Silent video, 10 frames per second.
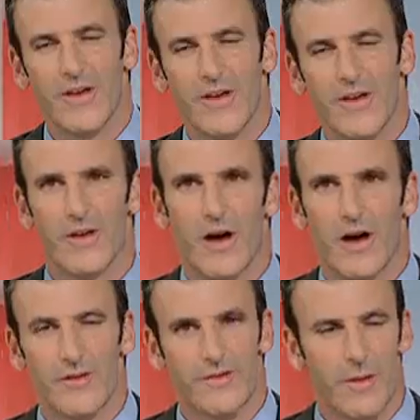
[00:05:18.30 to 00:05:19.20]
I think
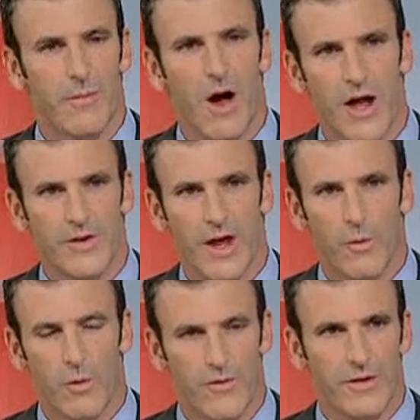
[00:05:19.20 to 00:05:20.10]
some higher
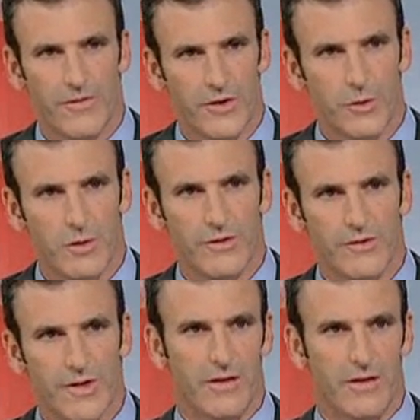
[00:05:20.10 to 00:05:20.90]
net worth individuals